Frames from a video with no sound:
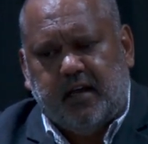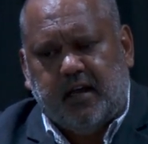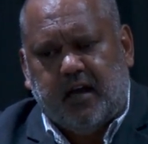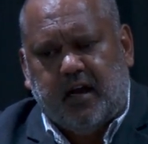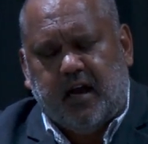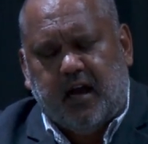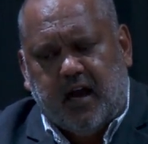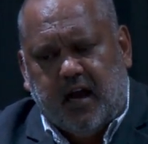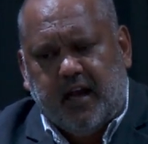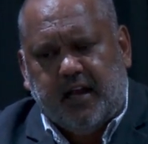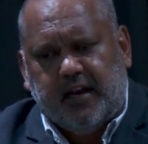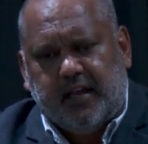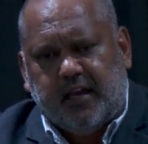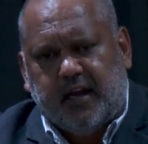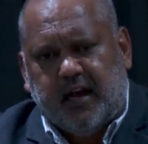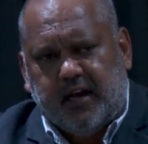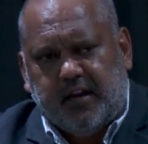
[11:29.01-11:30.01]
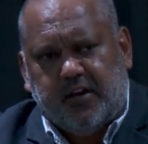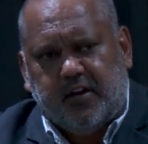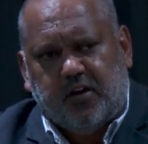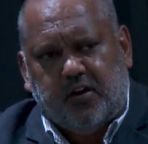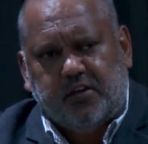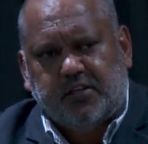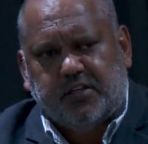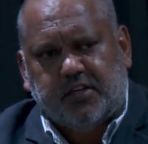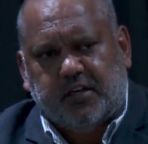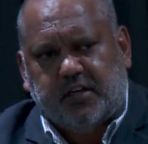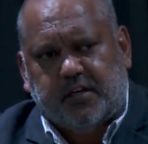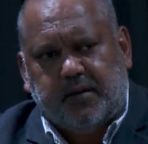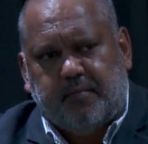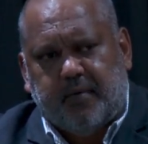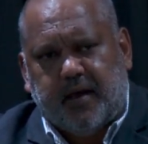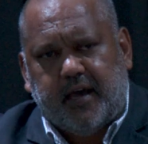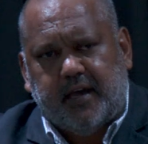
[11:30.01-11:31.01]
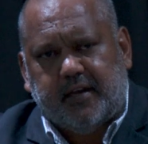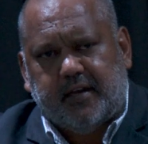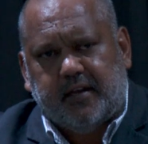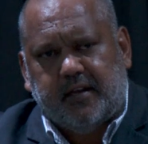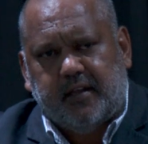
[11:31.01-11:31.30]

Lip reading: a highly ideological debate